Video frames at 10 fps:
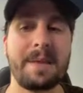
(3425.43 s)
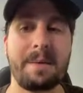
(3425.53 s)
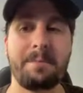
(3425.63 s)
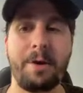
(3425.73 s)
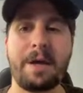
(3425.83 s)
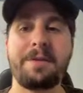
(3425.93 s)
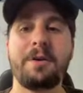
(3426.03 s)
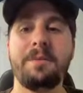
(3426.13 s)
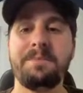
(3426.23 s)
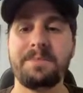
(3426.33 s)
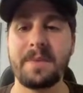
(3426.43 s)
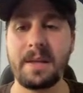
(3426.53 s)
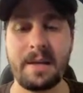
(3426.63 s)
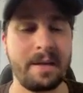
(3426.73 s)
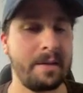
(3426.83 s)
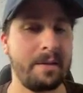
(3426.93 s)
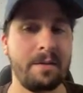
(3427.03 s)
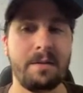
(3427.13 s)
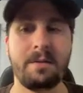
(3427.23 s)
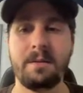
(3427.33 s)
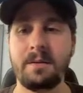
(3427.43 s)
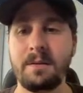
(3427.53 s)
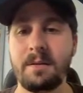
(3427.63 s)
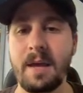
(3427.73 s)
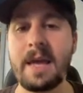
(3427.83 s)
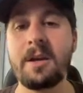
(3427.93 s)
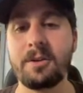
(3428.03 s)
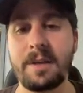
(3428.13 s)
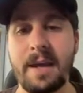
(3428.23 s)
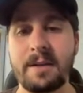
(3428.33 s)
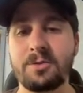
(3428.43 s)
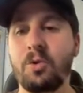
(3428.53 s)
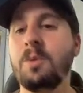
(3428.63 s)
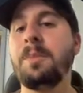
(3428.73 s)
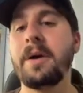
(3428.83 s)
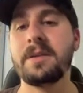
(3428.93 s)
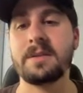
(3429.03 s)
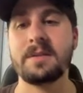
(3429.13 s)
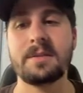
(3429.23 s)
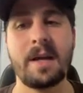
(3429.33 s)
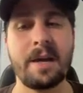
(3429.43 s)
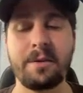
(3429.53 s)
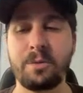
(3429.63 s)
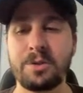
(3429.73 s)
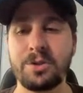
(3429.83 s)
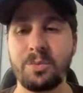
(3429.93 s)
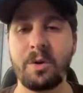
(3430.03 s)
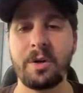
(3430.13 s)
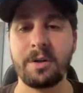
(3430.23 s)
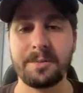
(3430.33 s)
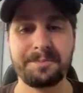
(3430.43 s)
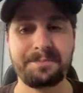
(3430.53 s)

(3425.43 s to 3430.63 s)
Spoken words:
them rather, in anchor tags or buttons. Either one should work.